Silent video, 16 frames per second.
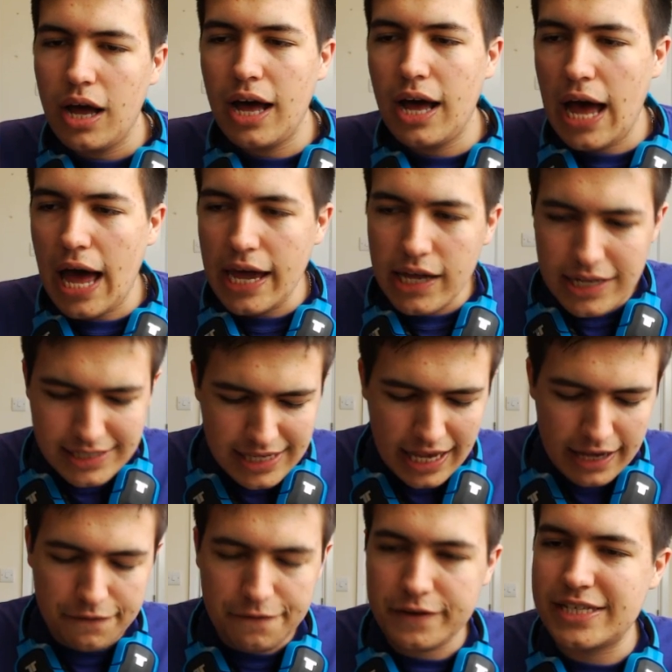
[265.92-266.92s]
I'm gonna
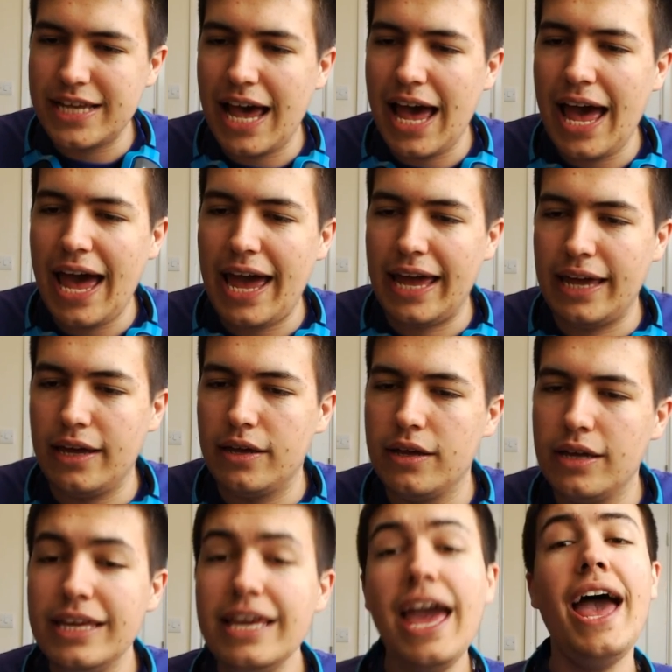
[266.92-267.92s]
say fatang.
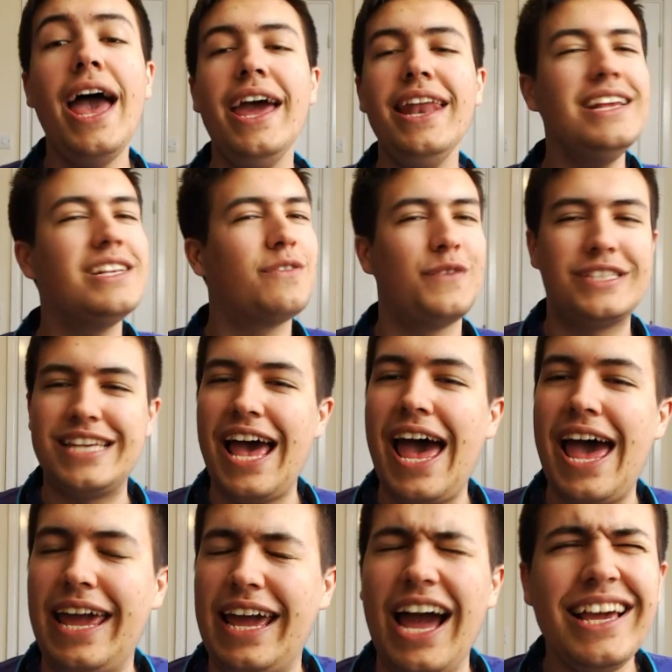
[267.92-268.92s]
Yeah, it is
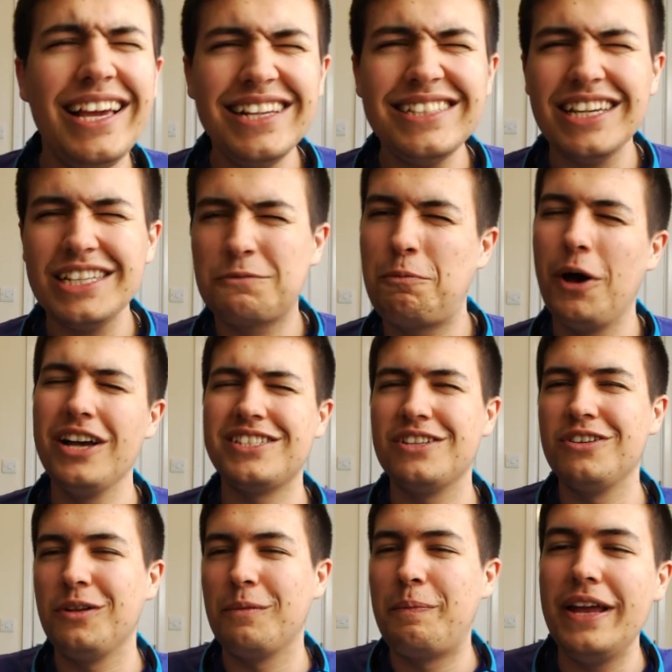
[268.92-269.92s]
fatang. I guess that's
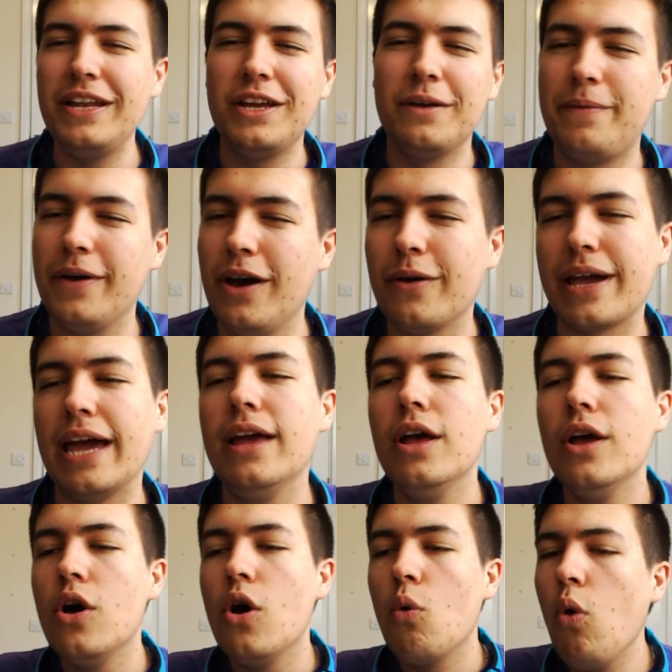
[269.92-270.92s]
personal opinion, but okay.